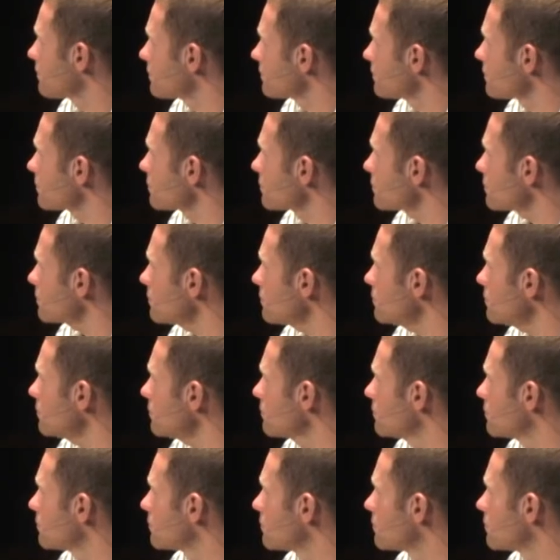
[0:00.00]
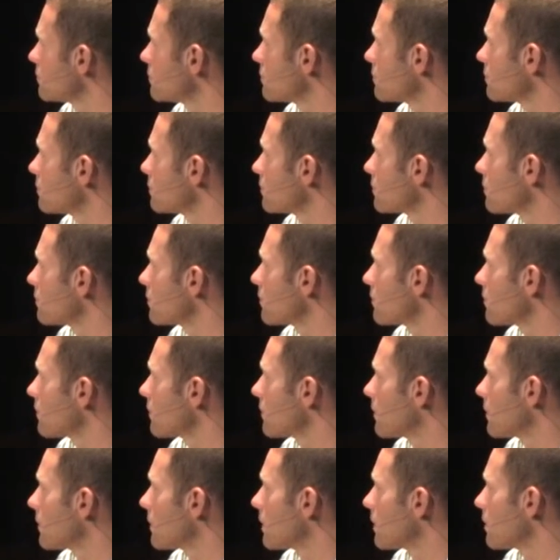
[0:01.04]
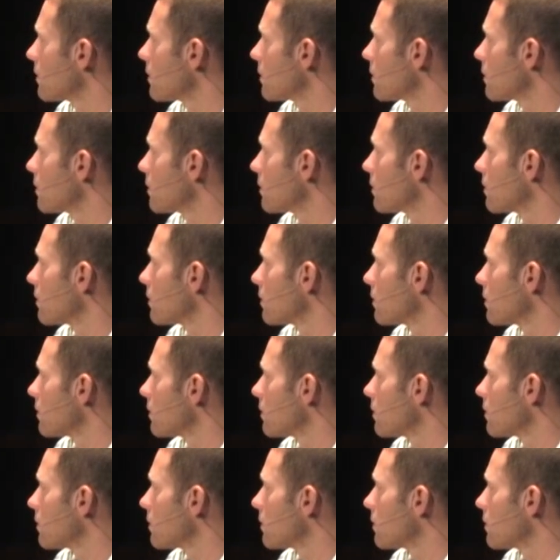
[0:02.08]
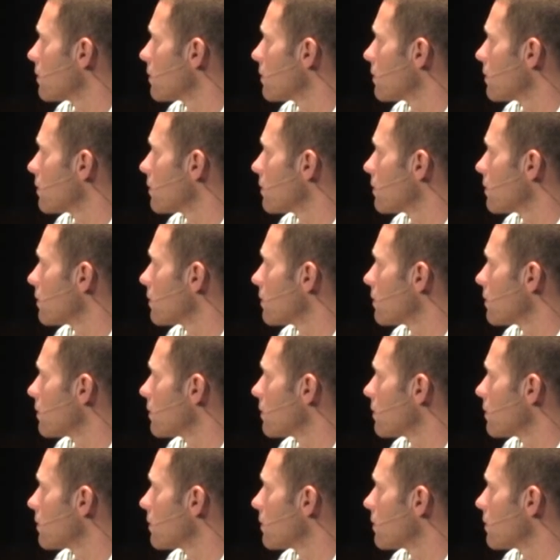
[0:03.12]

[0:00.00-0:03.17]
The person shown says nothing.